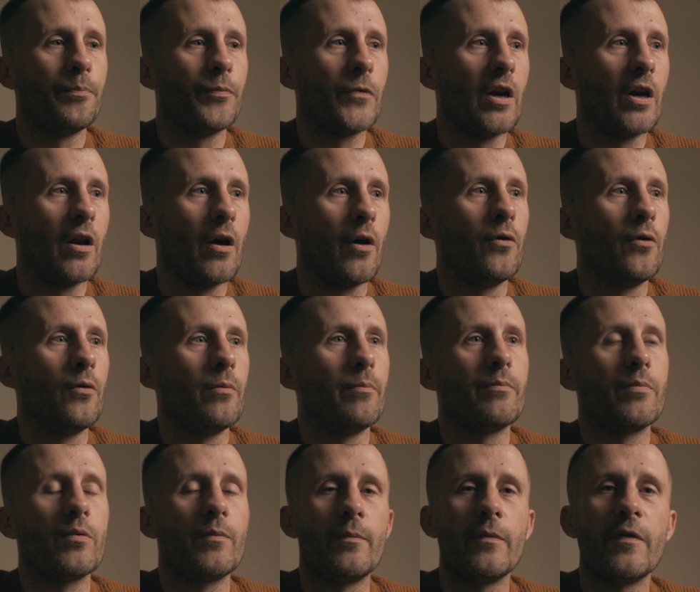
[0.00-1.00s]
you know,
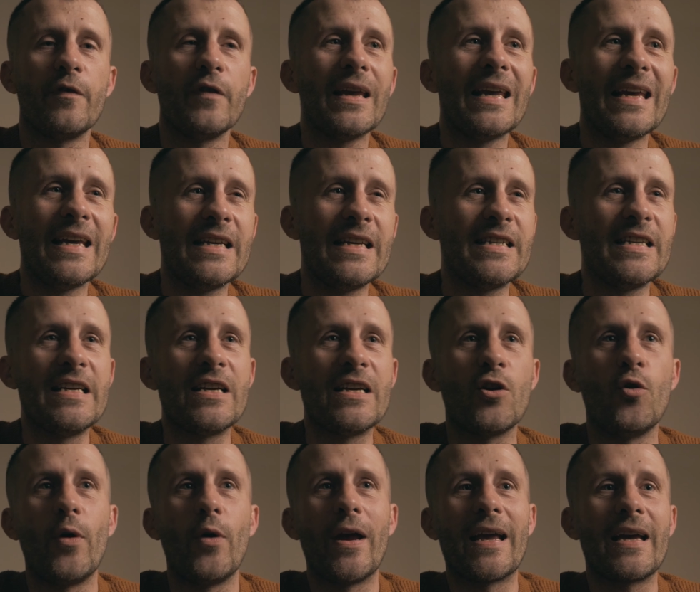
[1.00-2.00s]
easy,
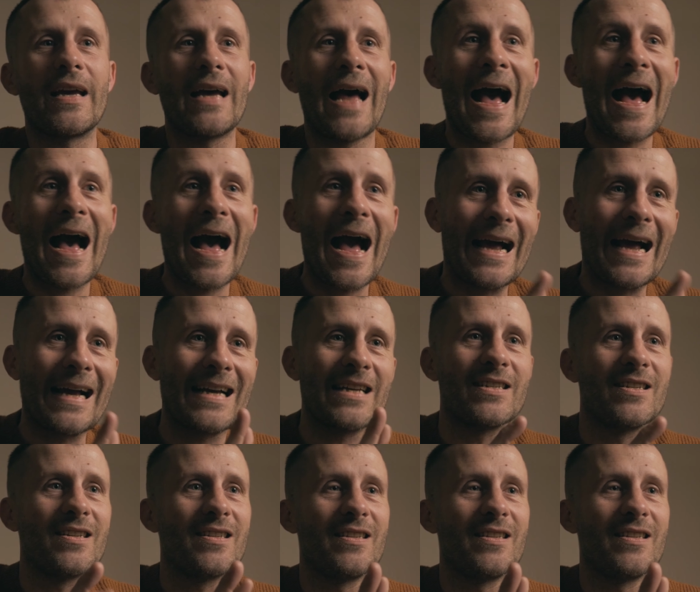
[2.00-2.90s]
quick hacks,